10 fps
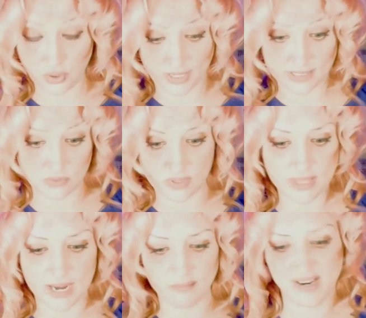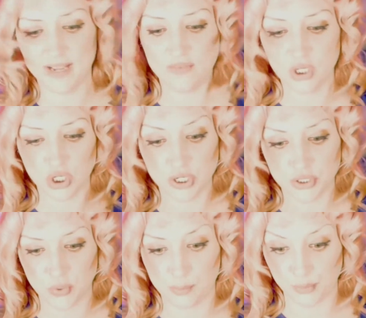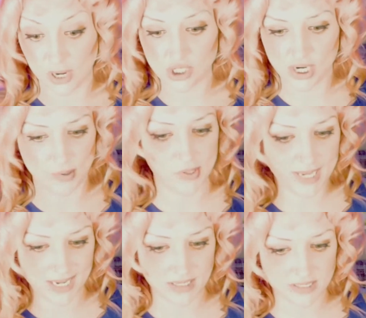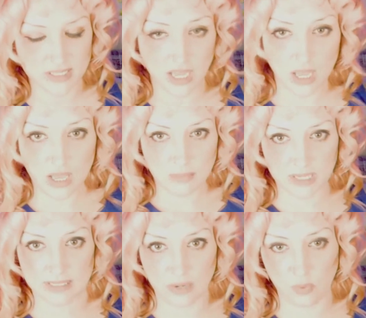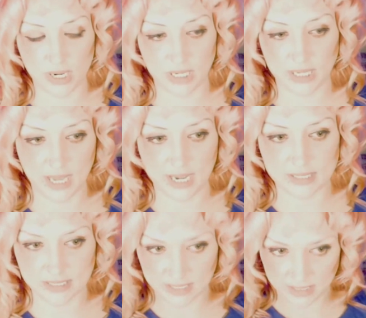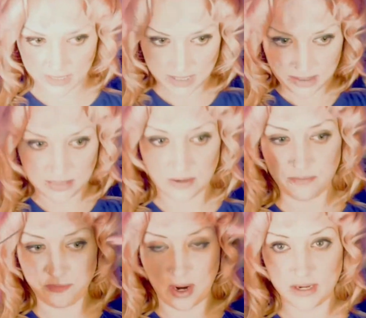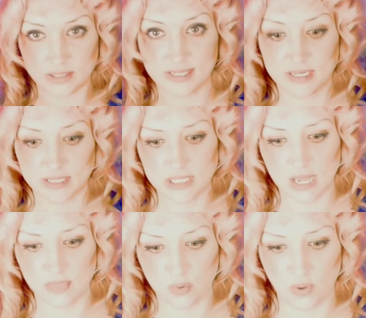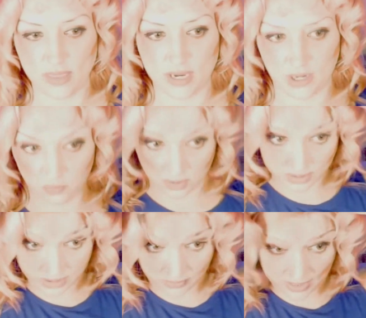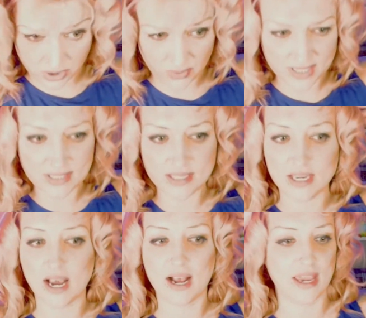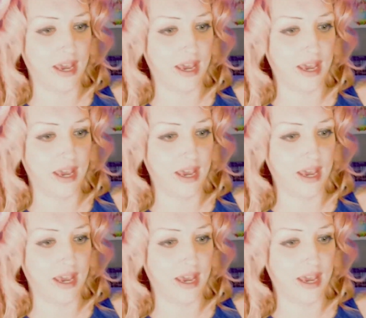crazy with that. I'm not even going to do a brush out yet because I want to get the front done the way that I want to. As you can see, I